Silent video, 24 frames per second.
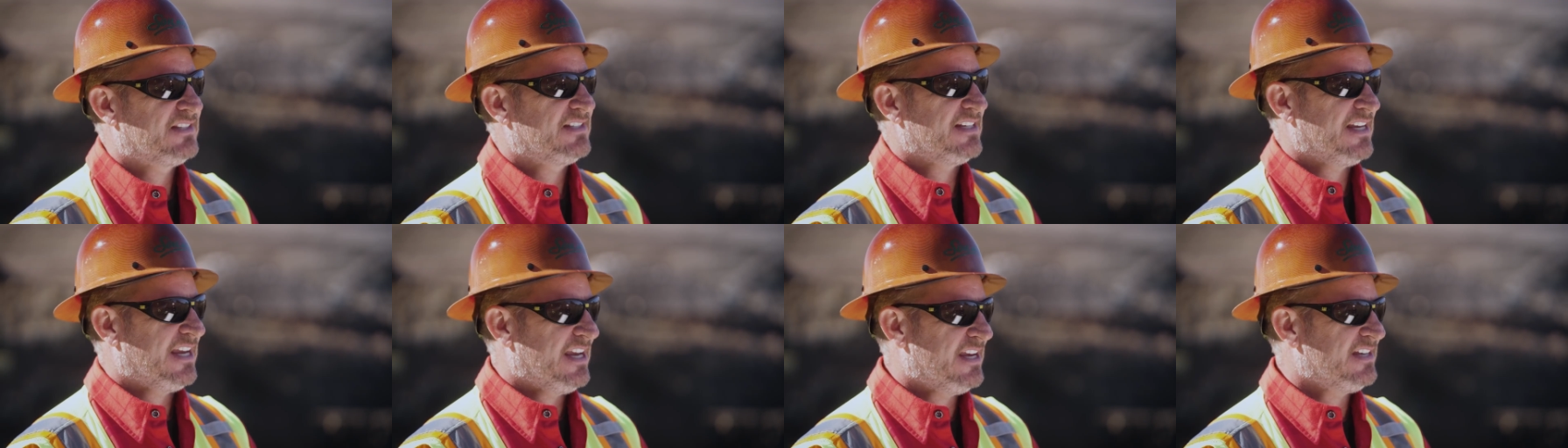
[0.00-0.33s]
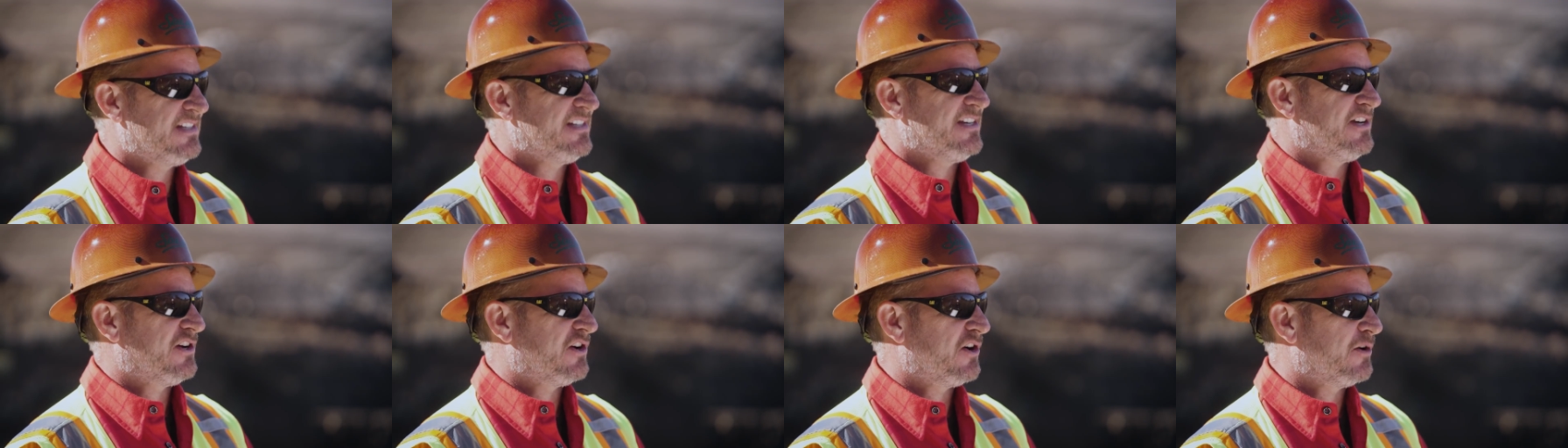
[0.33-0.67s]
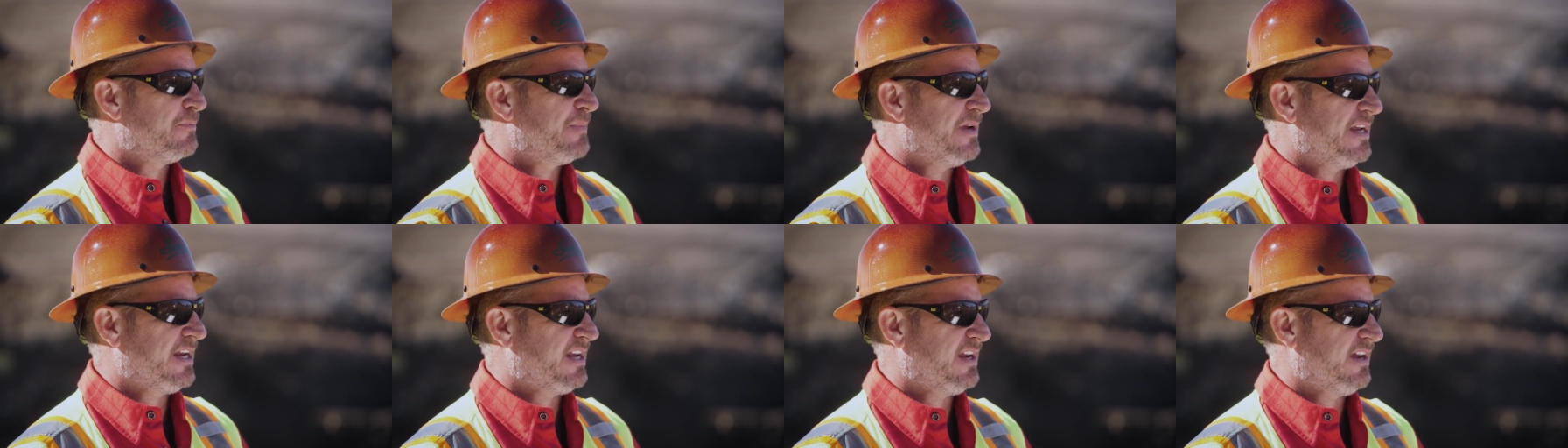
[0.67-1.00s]
It's
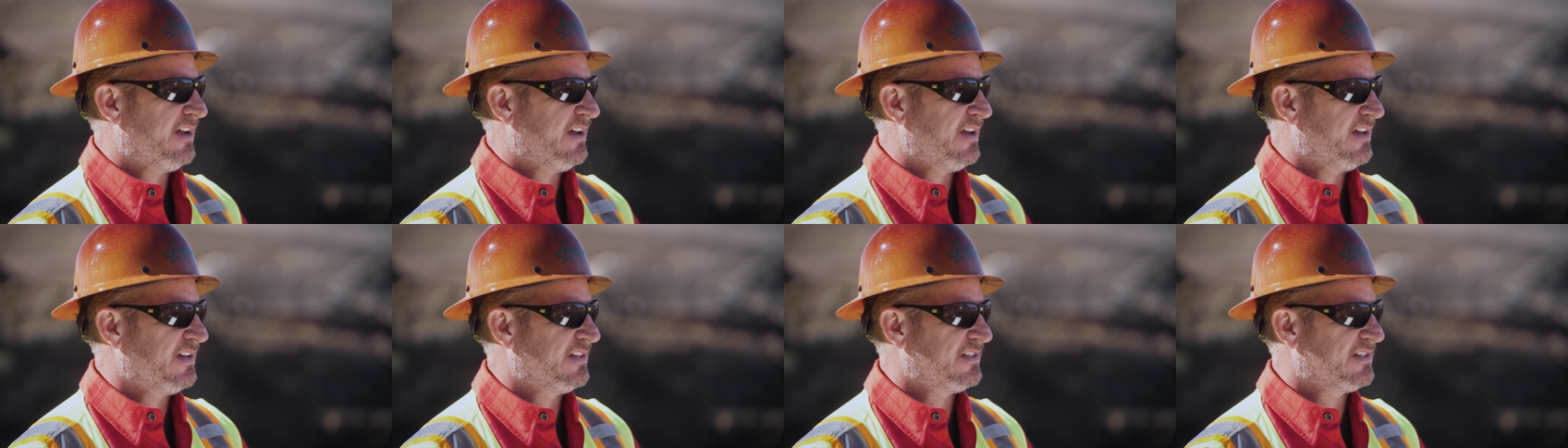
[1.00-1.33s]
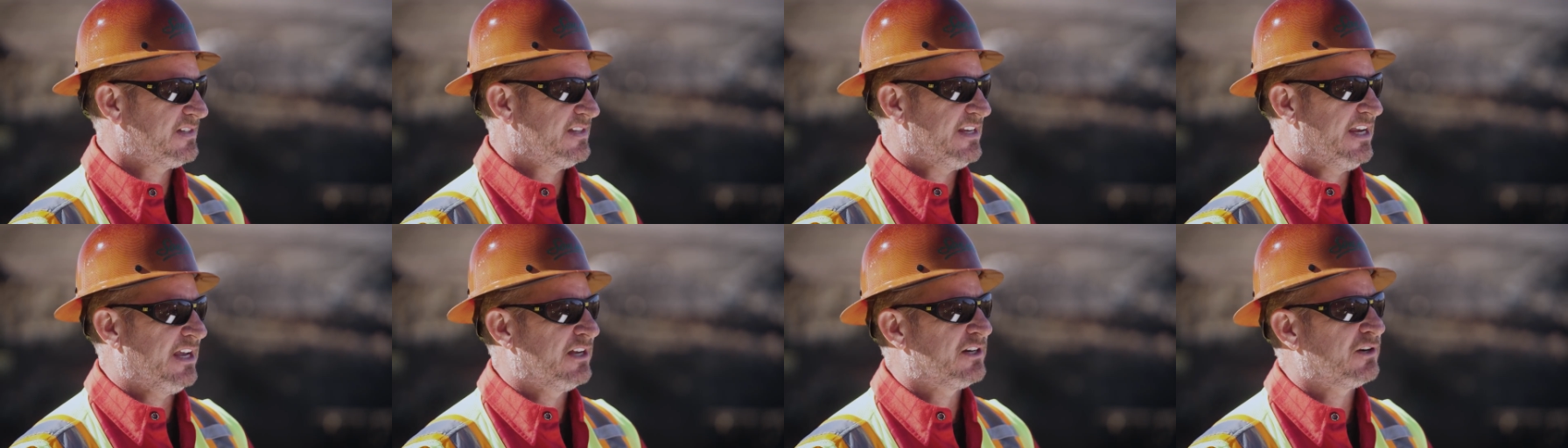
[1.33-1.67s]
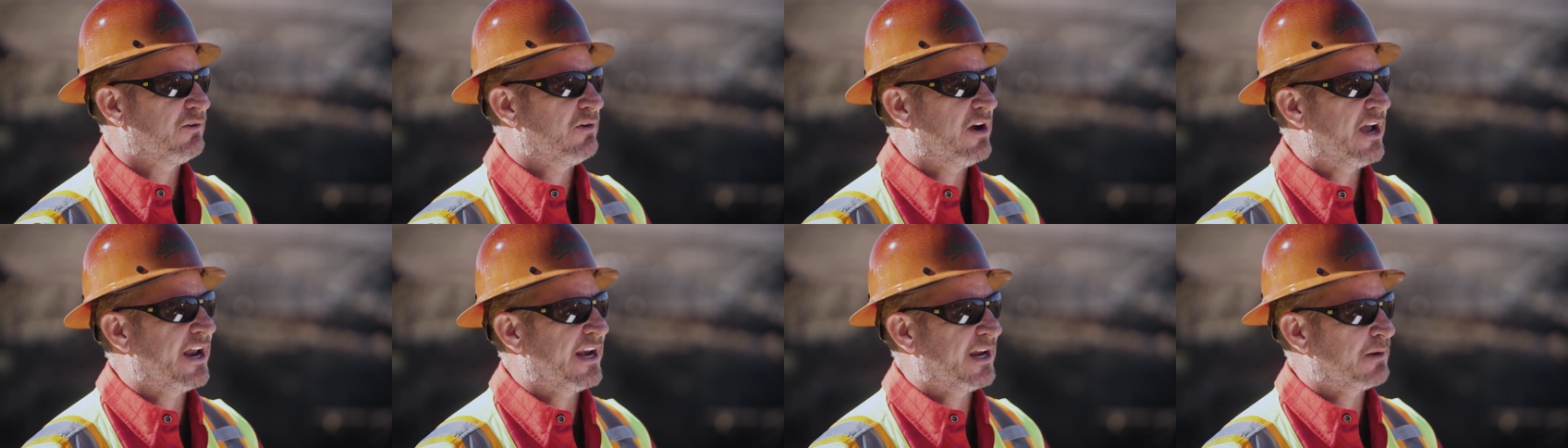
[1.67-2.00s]
easier because the
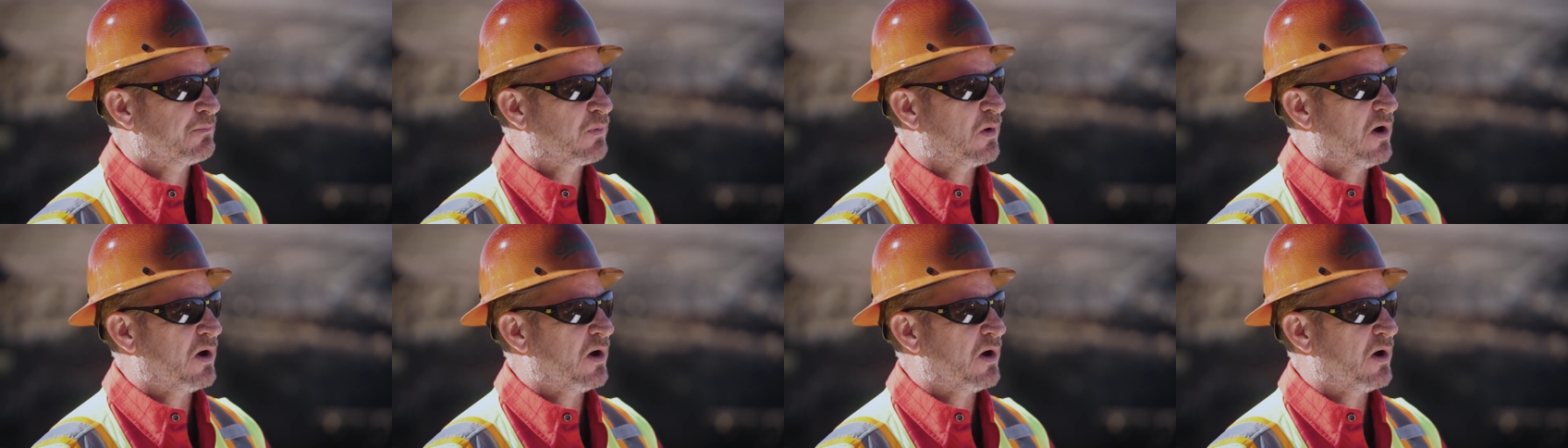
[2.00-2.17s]
underwriting